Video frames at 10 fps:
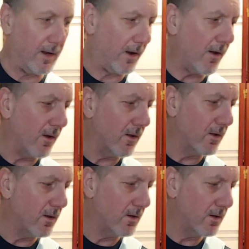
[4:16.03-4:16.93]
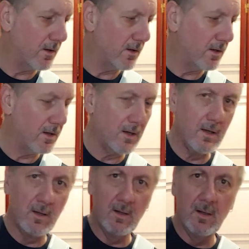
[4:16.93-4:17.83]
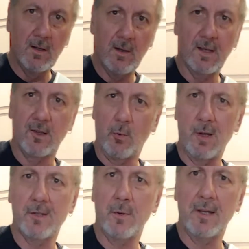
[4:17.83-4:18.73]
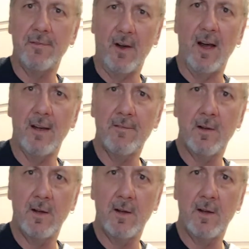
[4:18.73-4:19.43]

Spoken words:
at all. It's a 125.